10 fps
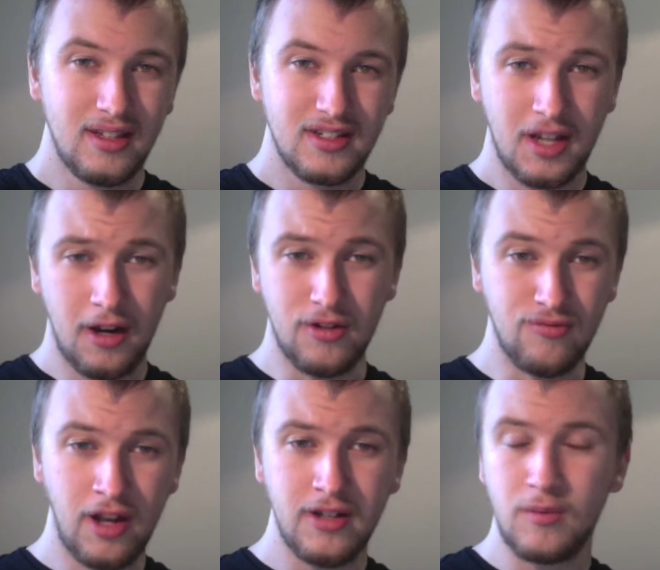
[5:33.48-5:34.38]
So,
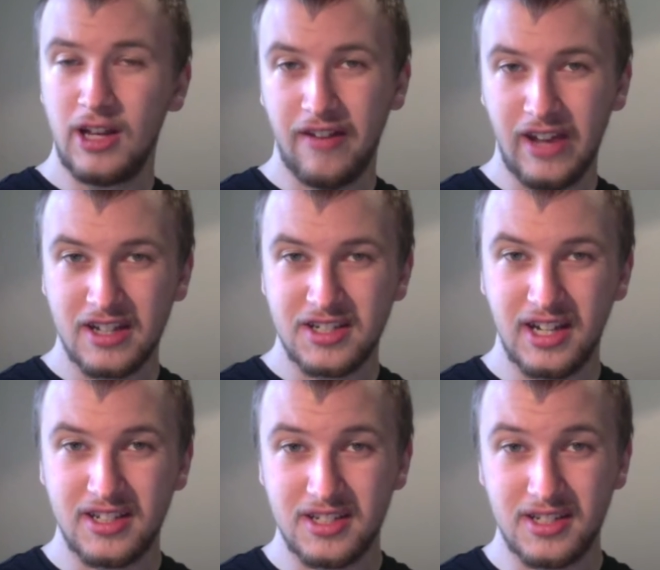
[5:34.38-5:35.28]
Raiden will have
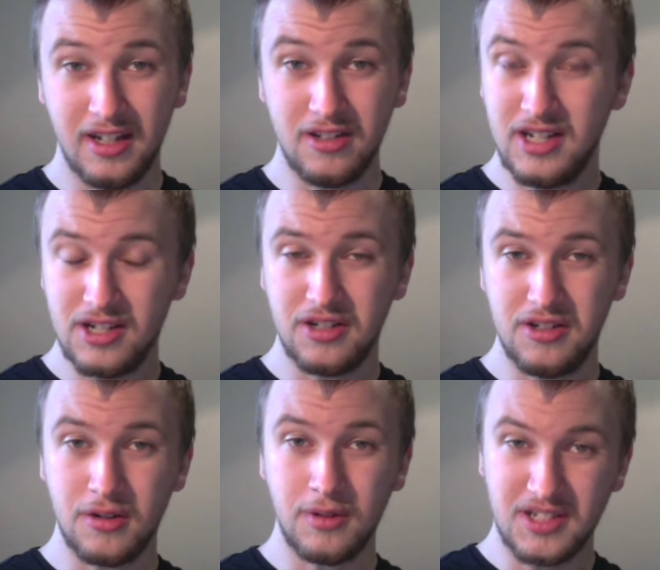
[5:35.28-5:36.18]
access, in
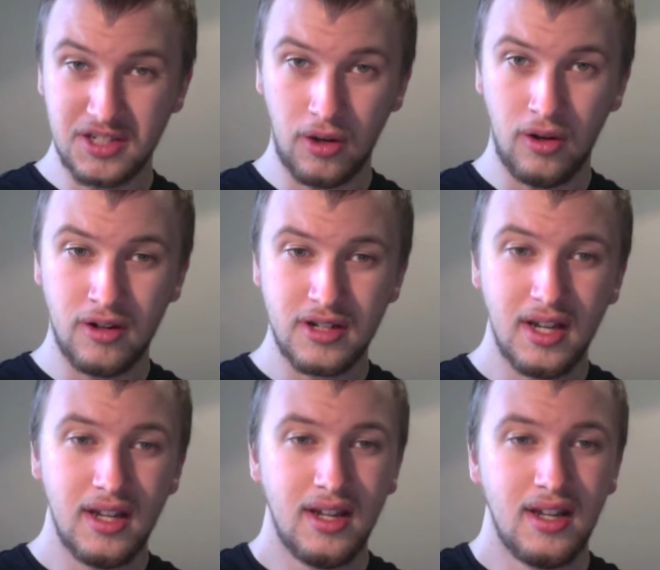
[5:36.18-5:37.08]
addition to his sword,
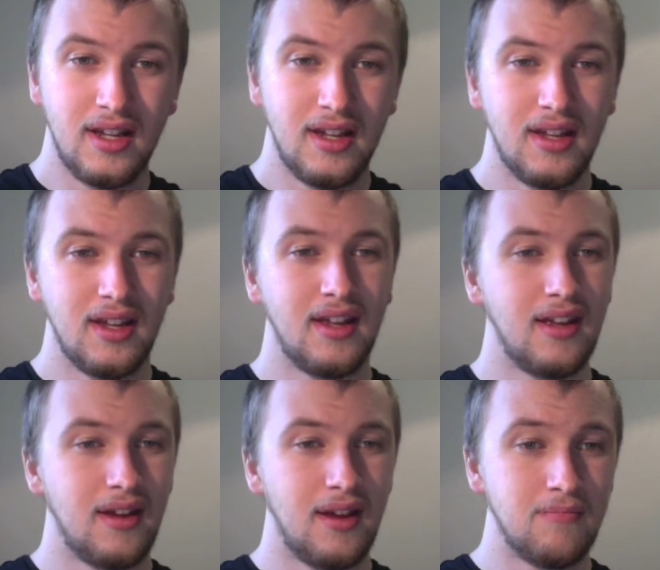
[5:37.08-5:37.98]

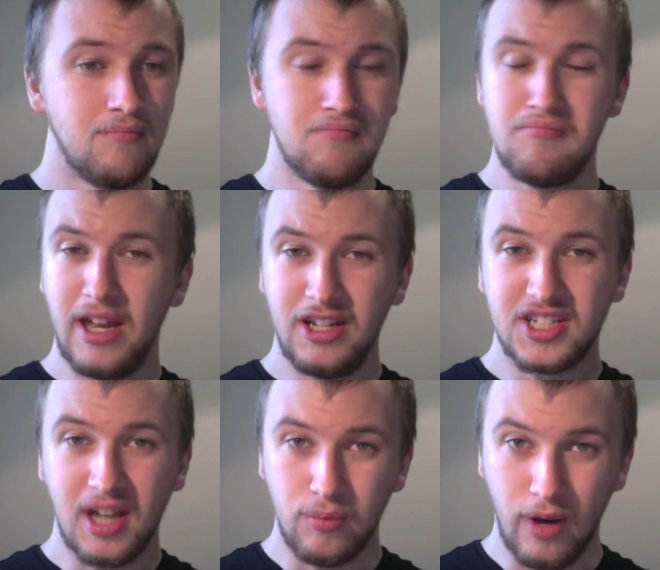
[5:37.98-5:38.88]
many
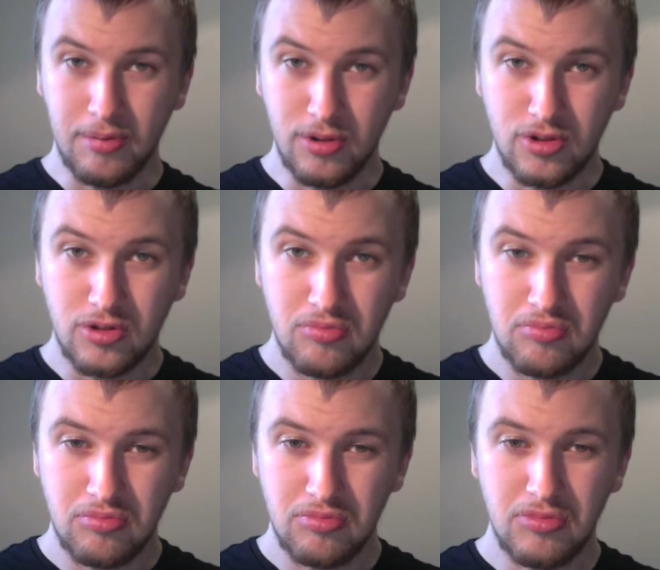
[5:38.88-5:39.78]
sub-weapons.
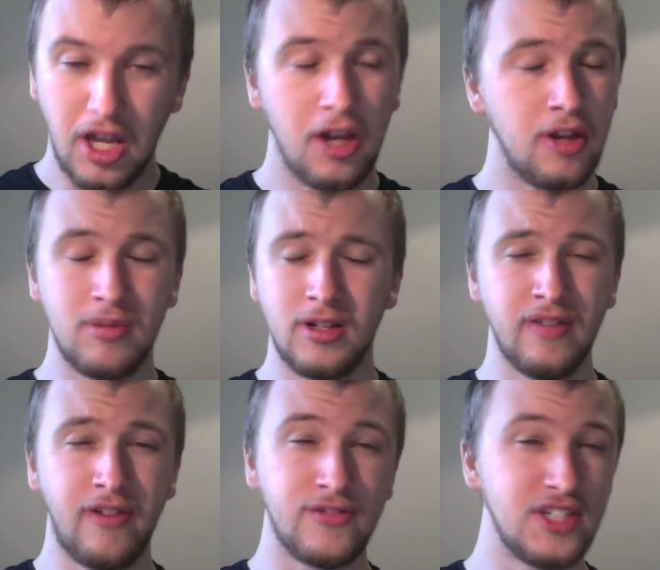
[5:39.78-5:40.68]
I
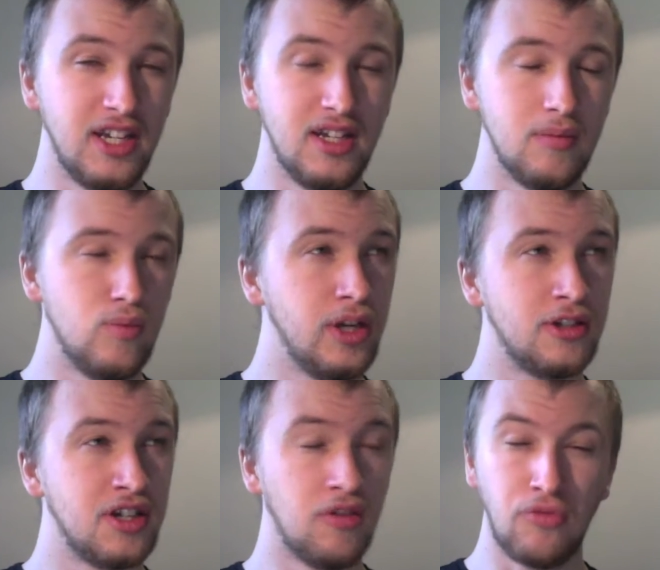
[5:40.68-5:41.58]
believe I've seen him
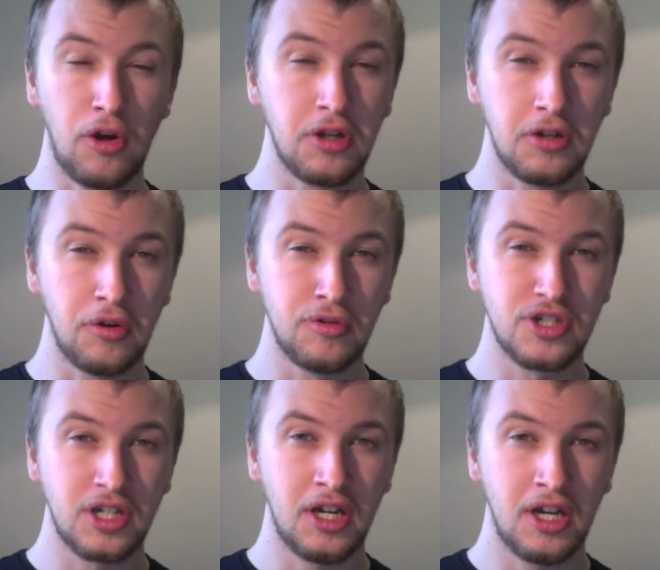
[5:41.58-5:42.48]
wielding a rocket
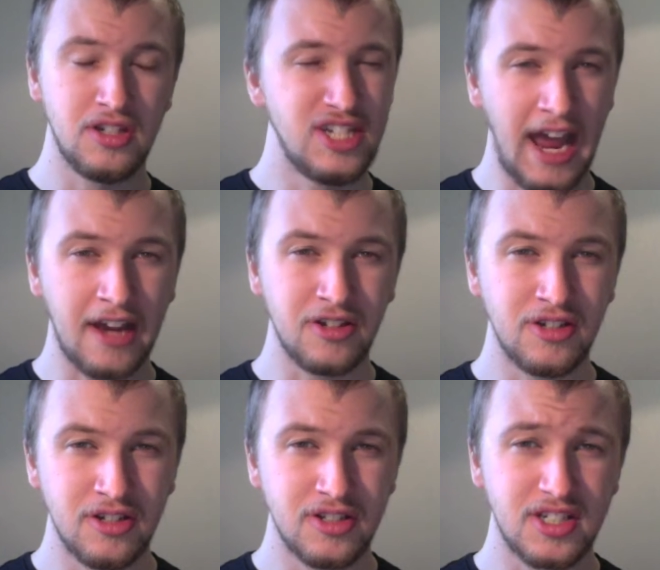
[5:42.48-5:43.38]
launcher,
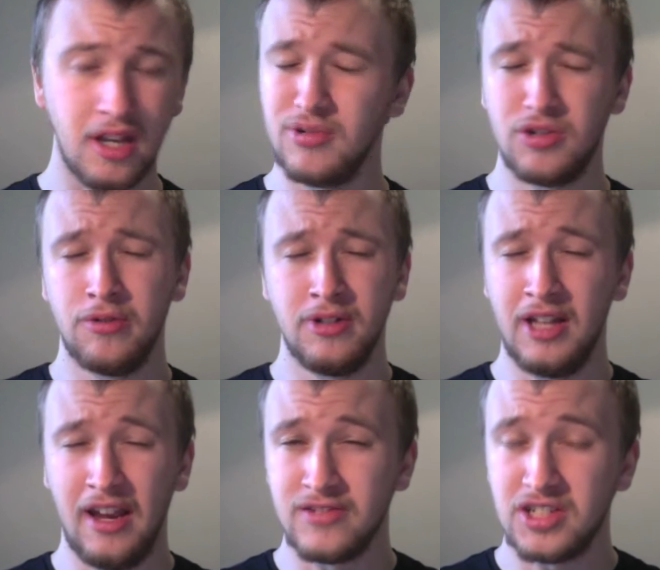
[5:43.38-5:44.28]
daggers, I'm sure he'll
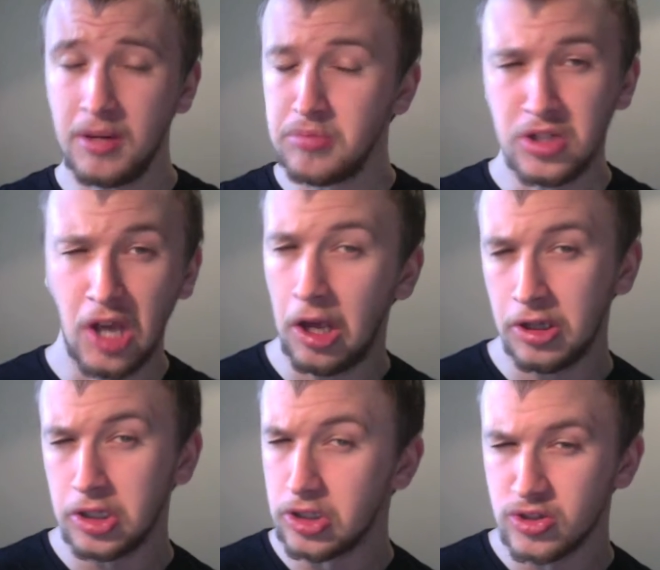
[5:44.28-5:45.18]
have some
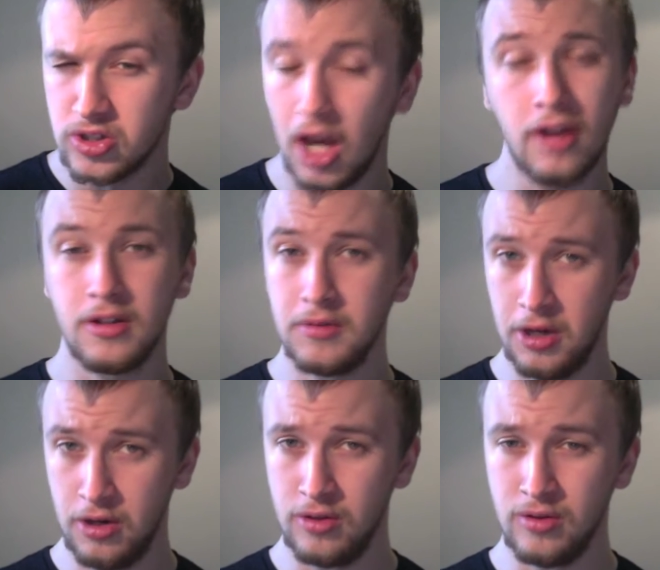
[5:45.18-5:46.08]
guns, I don't
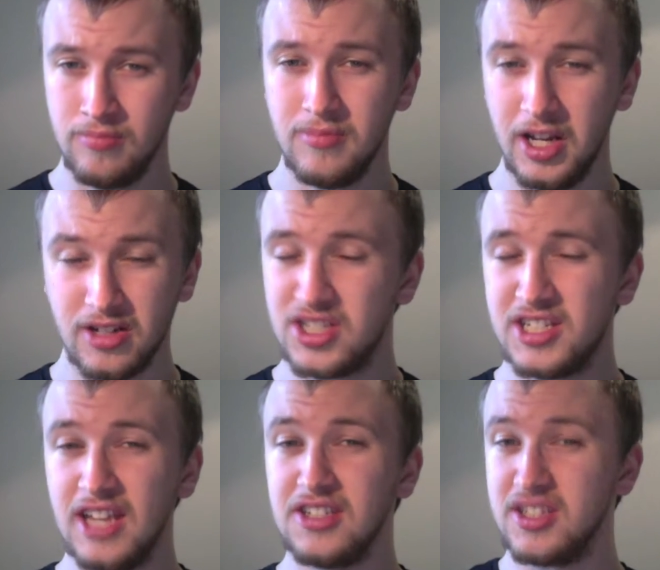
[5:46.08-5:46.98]
know,
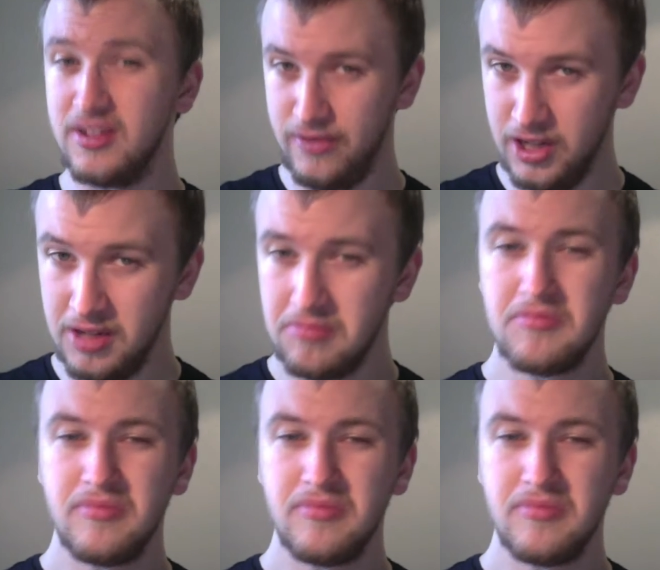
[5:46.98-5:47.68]
extensively.